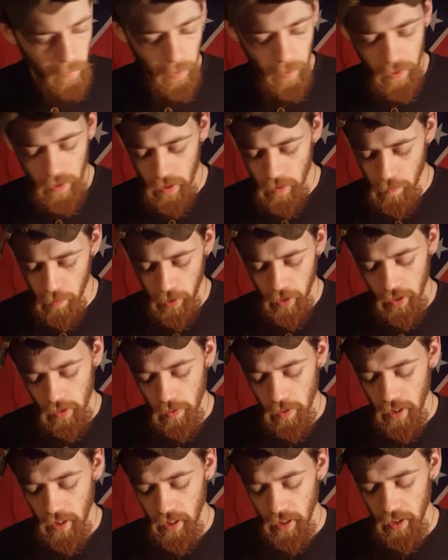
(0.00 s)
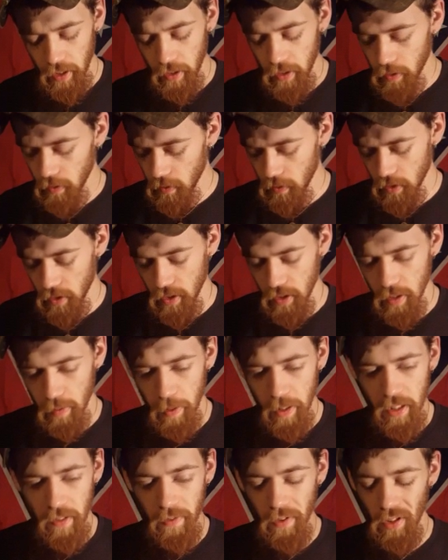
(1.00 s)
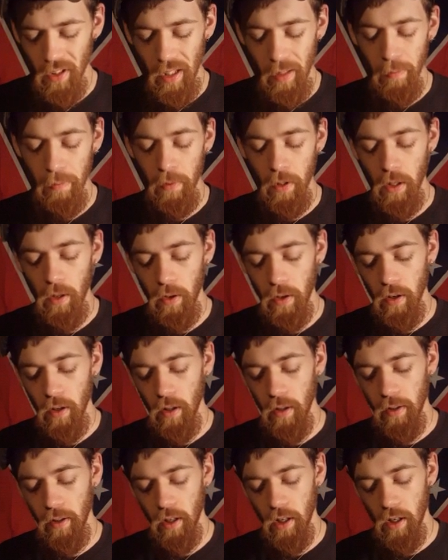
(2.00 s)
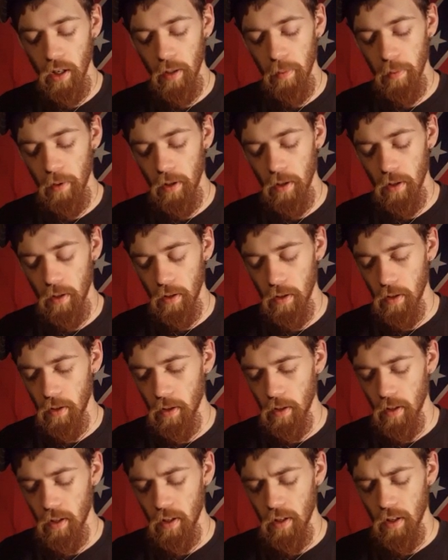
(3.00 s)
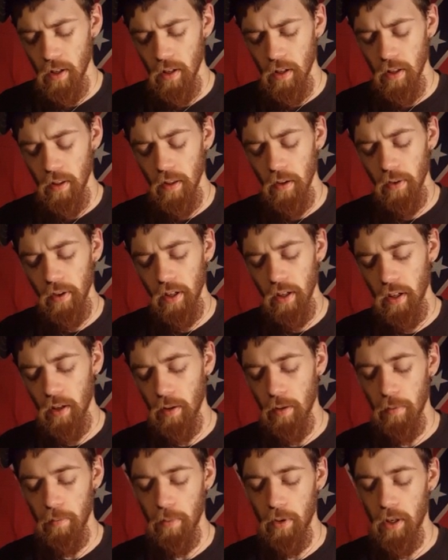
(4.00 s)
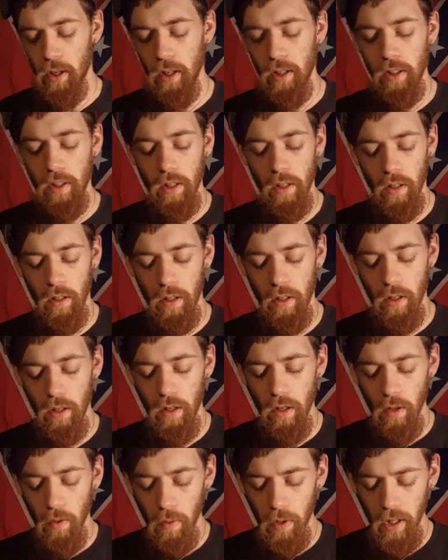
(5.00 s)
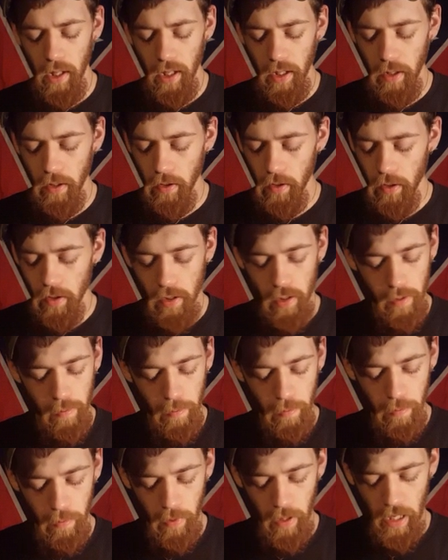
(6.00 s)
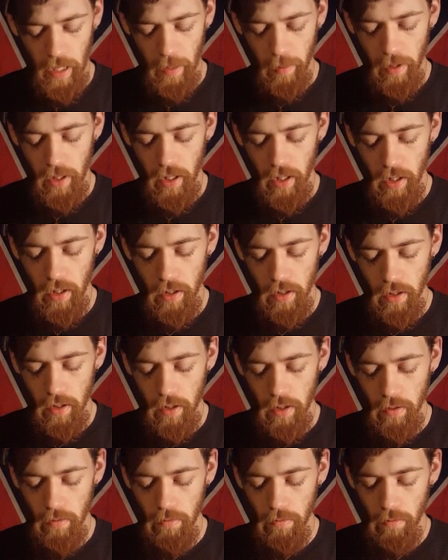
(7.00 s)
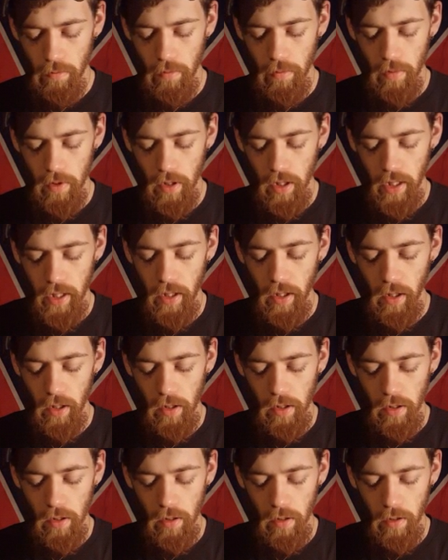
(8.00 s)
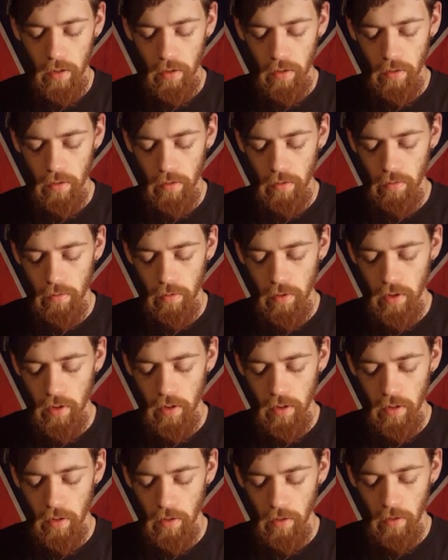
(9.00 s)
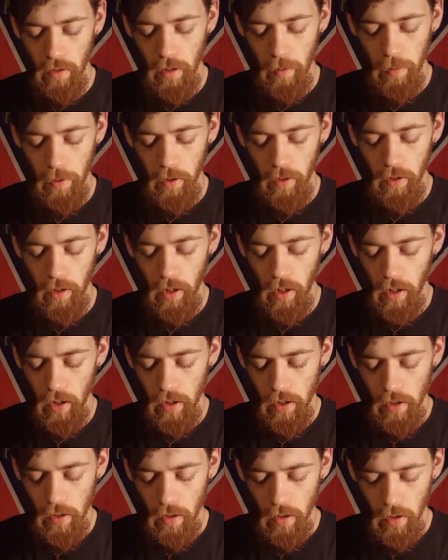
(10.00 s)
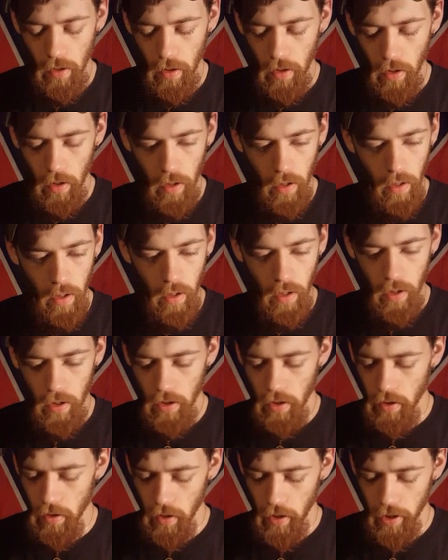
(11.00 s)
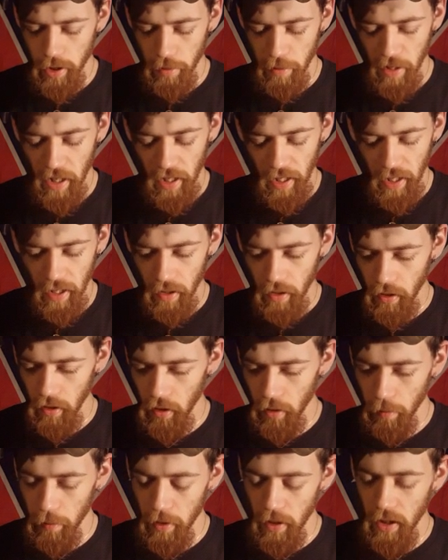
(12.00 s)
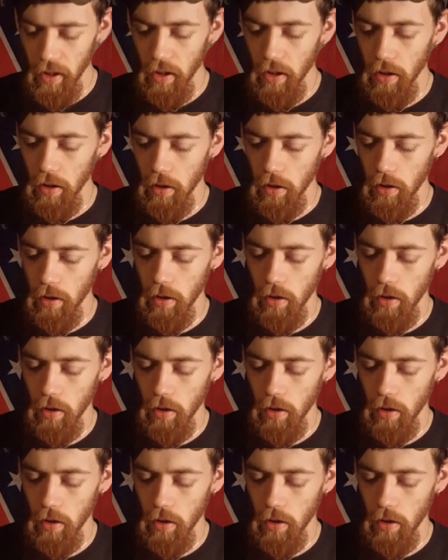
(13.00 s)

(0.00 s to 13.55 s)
But the springs, what I like to do is, especially if you keep them loaded all the time, they'll get compressed. What I like doing is just grabbing the ends and just slight tugs. A couple little tugs. Stretch it back out a little bit.